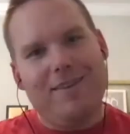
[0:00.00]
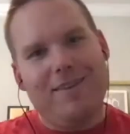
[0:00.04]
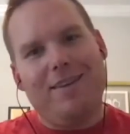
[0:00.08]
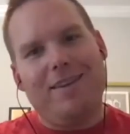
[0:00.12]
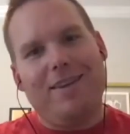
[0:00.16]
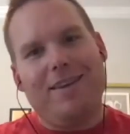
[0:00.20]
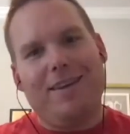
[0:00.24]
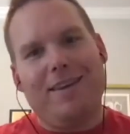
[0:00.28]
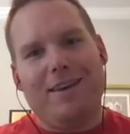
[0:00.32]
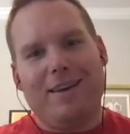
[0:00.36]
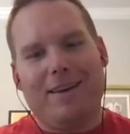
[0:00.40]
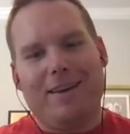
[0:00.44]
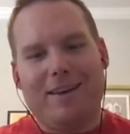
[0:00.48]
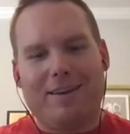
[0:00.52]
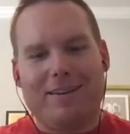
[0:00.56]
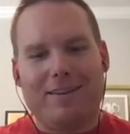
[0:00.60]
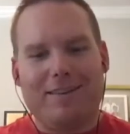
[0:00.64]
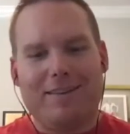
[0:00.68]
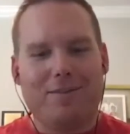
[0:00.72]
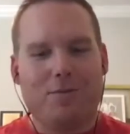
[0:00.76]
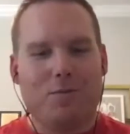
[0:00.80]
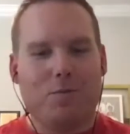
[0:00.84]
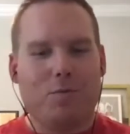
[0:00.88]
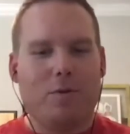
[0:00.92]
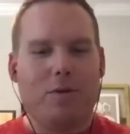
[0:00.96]

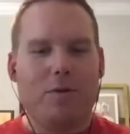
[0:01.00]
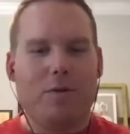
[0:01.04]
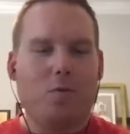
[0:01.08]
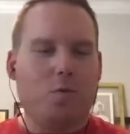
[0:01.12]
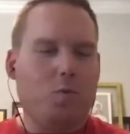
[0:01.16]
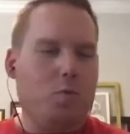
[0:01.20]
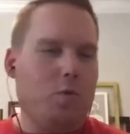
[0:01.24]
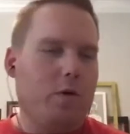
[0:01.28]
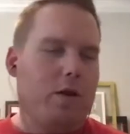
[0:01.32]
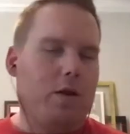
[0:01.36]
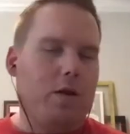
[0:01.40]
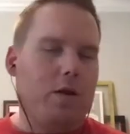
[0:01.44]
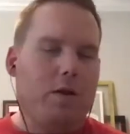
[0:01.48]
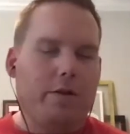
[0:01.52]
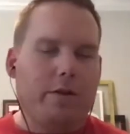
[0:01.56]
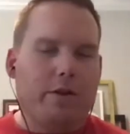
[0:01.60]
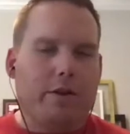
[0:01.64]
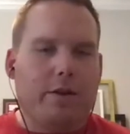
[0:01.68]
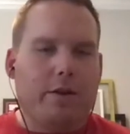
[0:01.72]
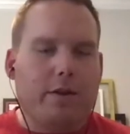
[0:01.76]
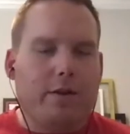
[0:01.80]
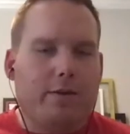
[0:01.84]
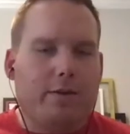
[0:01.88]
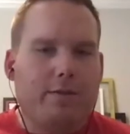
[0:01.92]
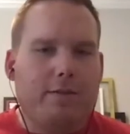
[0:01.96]
Because what all are you
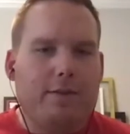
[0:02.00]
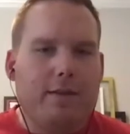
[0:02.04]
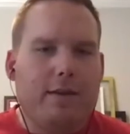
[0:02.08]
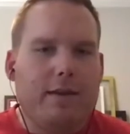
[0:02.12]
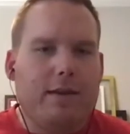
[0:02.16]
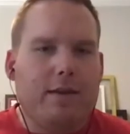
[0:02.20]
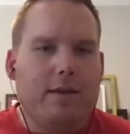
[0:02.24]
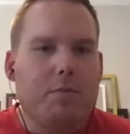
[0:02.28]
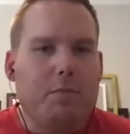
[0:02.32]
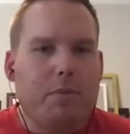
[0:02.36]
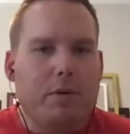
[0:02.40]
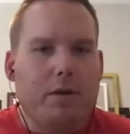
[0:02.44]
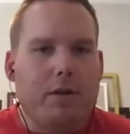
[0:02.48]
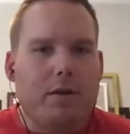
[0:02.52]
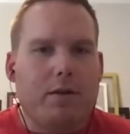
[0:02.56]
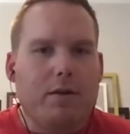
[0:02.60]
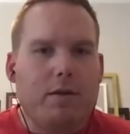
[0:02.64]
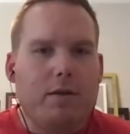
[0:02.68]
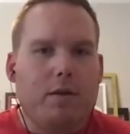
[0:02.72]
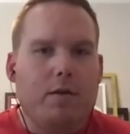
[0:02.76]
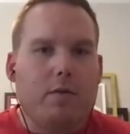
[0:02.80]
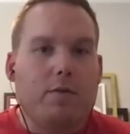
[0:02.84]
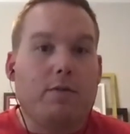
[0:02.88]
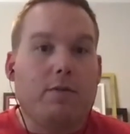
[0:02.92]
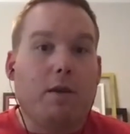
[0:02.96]
going to see? But
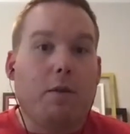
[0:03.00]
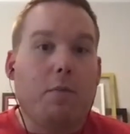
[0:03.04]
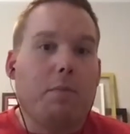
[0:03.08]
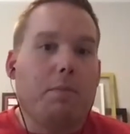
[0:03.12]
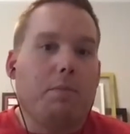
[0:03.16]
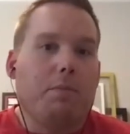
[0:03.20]
some